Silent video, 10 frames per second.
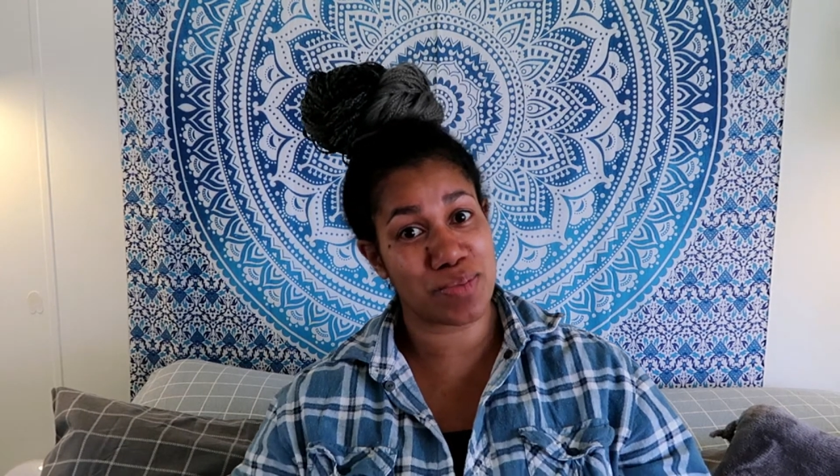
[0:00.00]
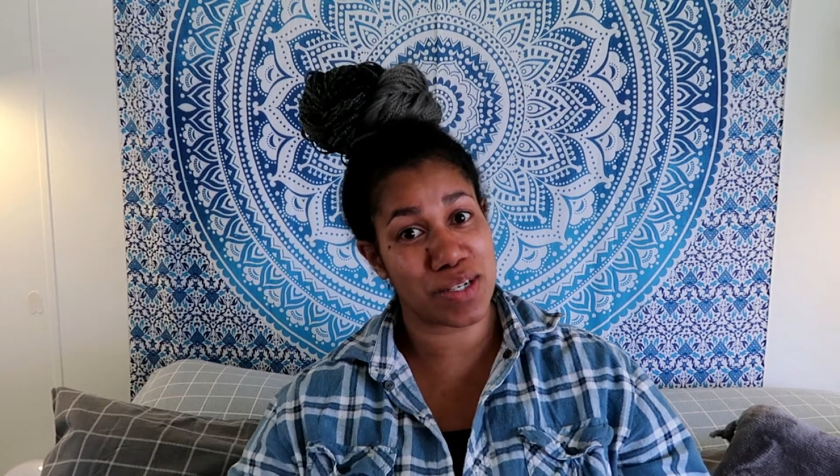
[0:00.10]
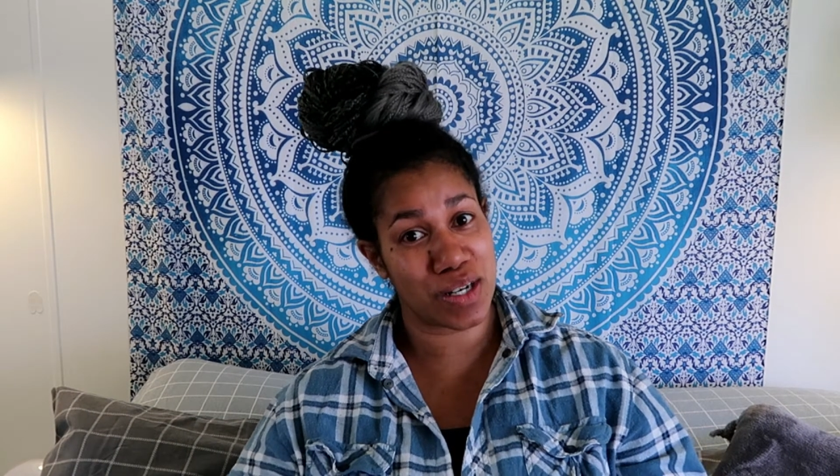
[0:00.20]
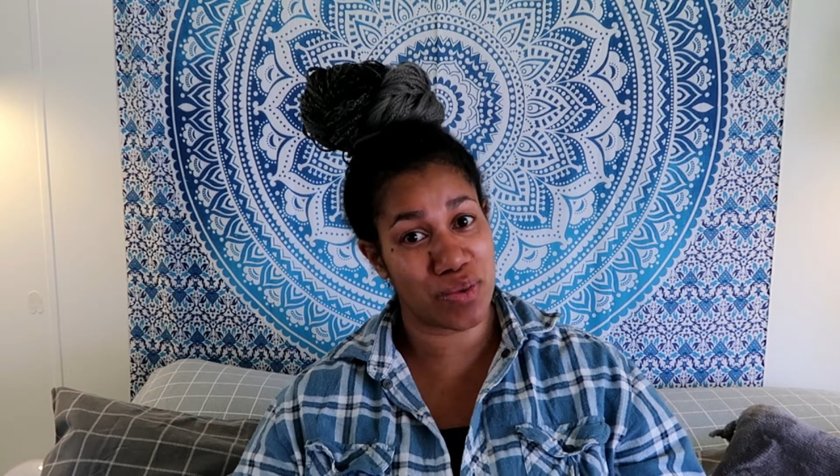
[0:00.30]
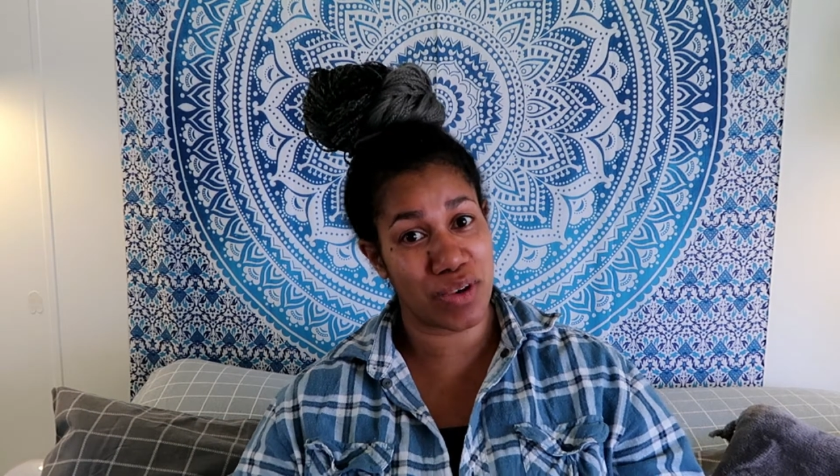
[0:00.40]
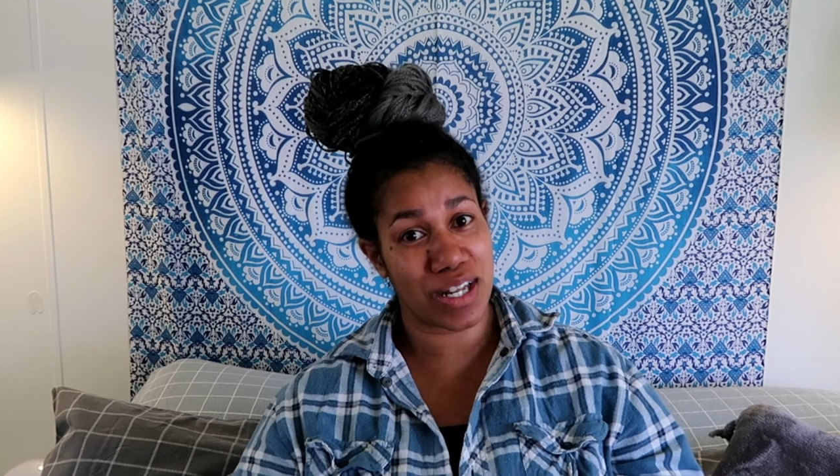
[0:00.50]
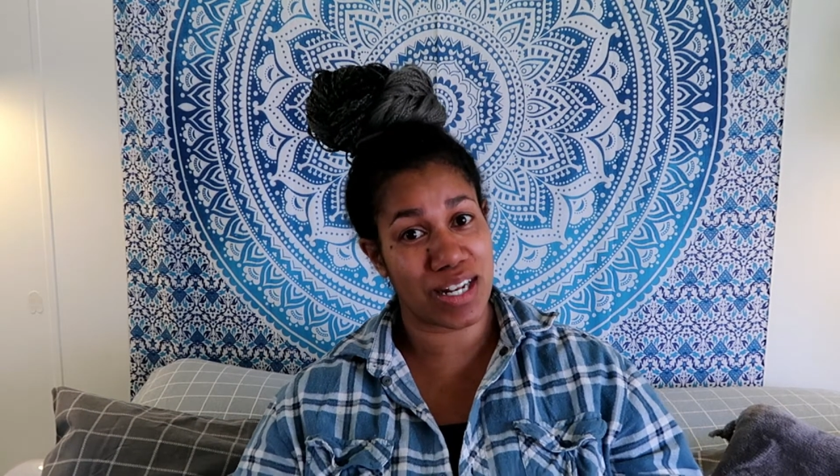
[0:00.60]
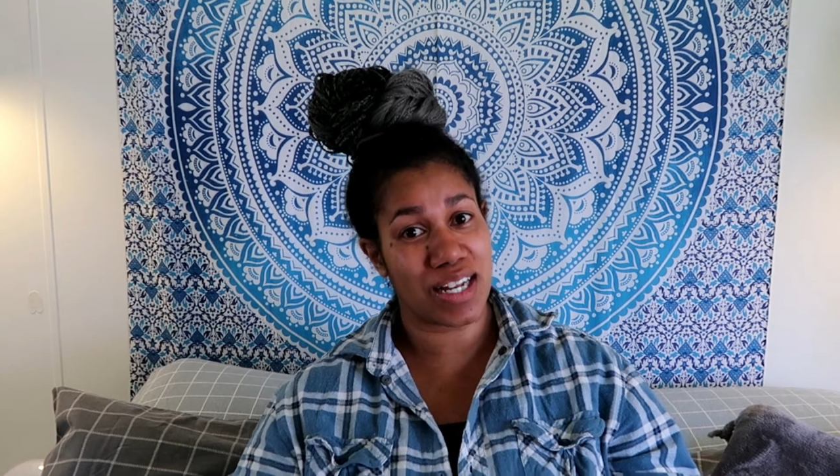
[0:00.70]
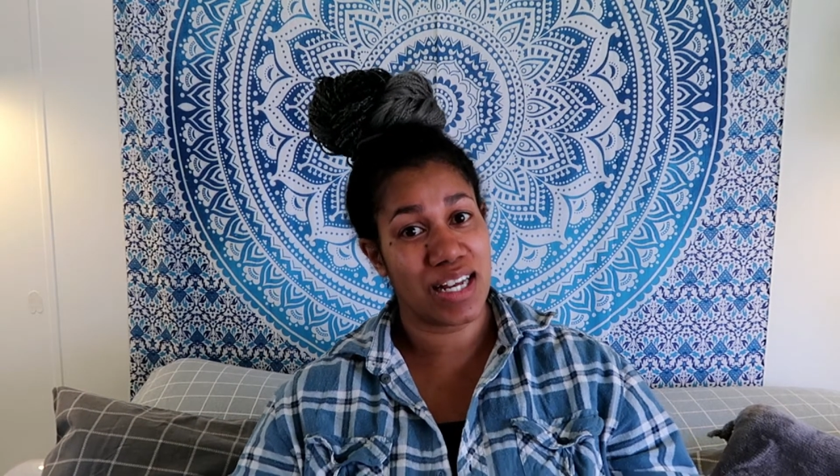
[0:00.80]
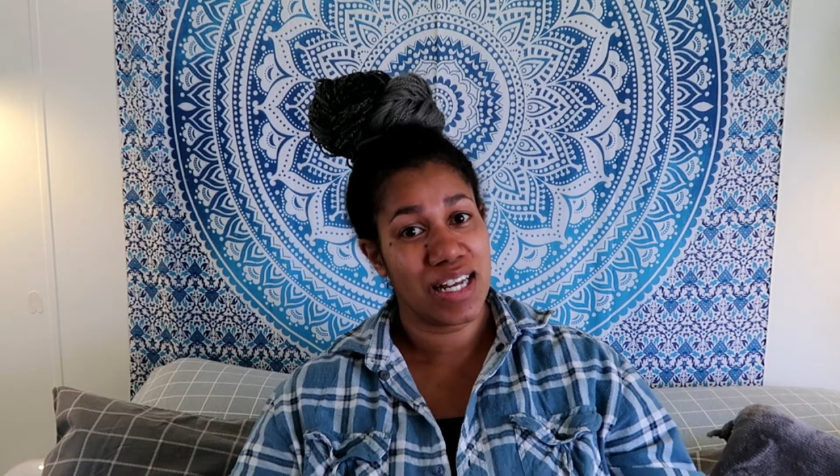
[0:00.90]
but not
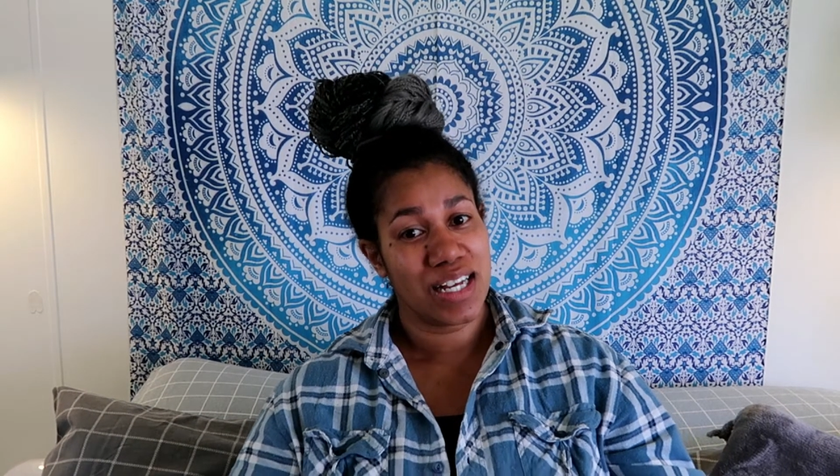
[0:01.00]
when